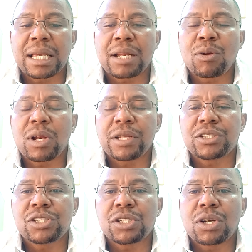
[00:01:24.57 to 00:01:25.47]

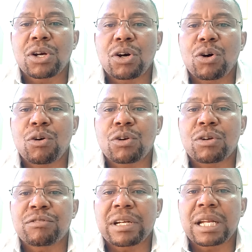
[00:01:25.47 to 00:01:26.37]
knowledge on
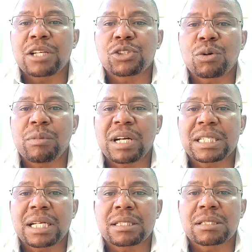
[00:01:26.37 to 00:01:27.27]
financial
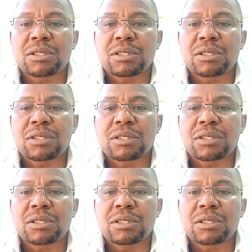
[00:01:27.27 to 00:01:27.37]
matters.